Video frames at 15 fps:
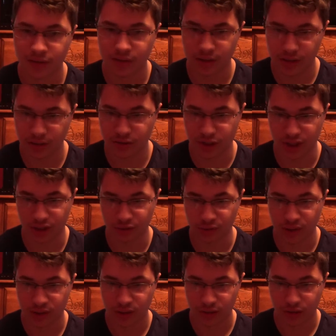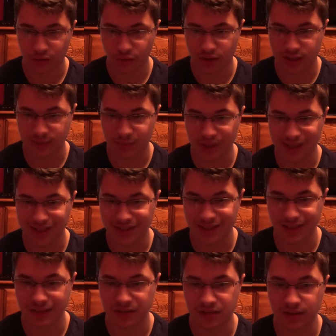Nuju, who speaks
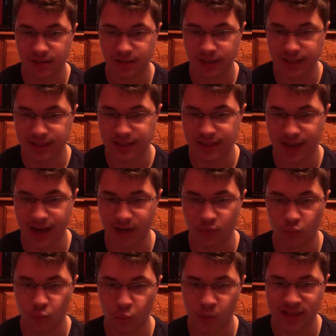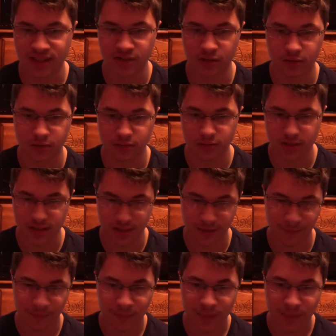in clicks and whistles